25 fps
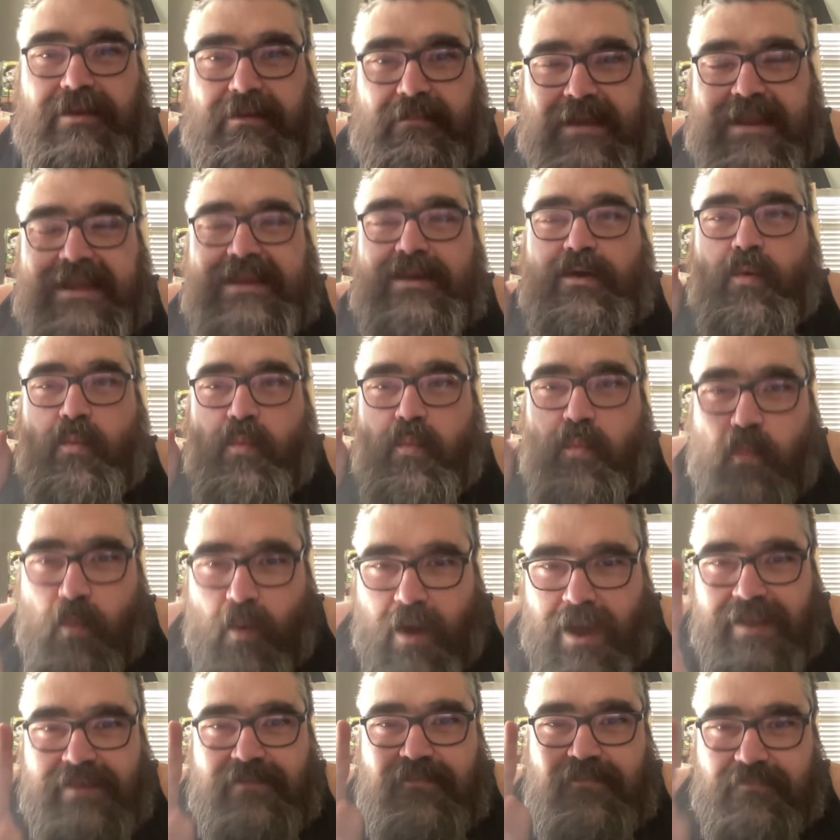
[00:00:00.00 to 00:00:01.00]
I might know
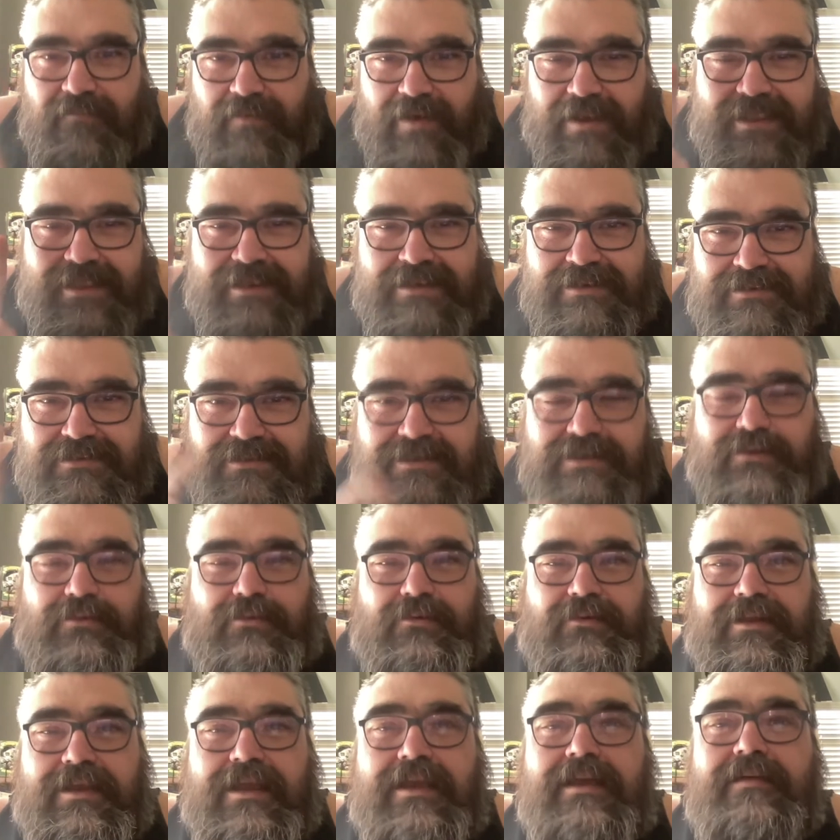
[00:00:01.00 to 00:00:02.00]
one fucking
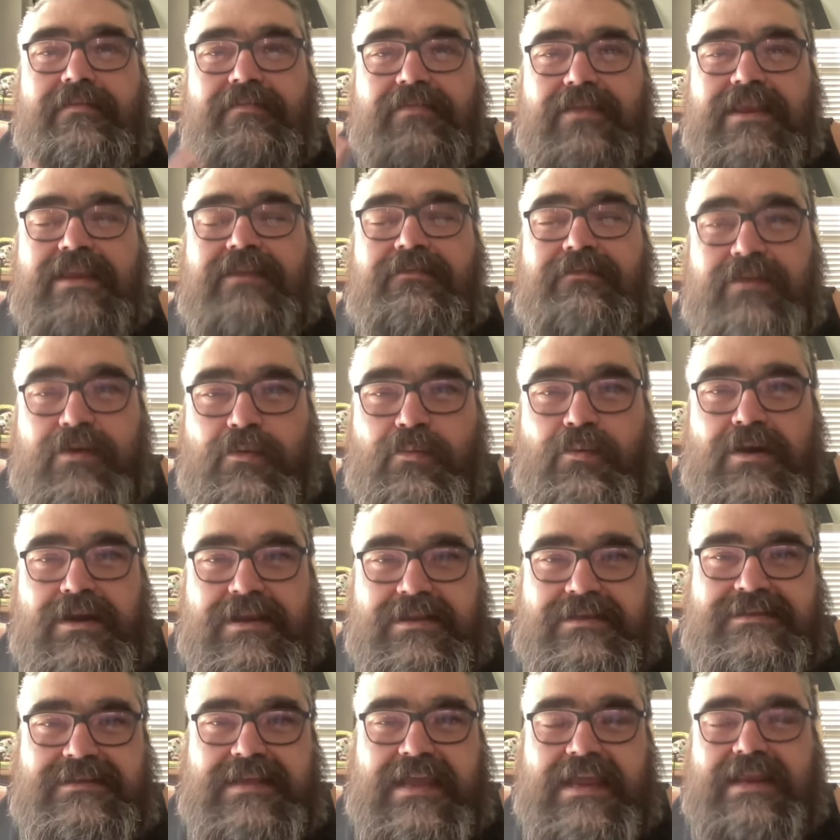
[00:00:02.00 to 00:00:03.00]
dude that if you were
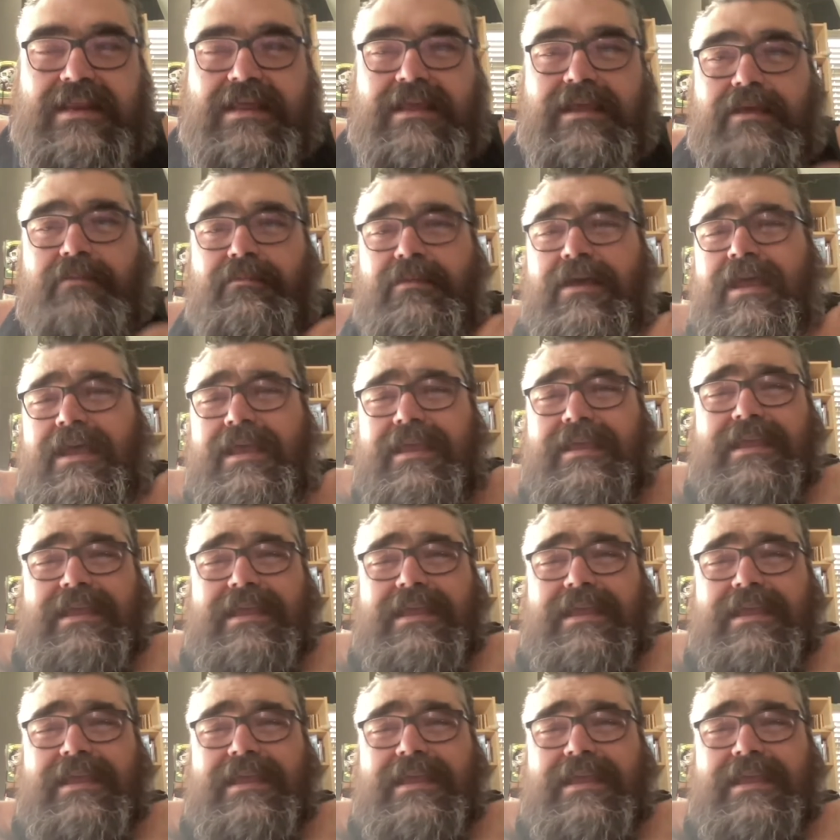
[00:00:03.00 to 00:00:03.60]
to say to him,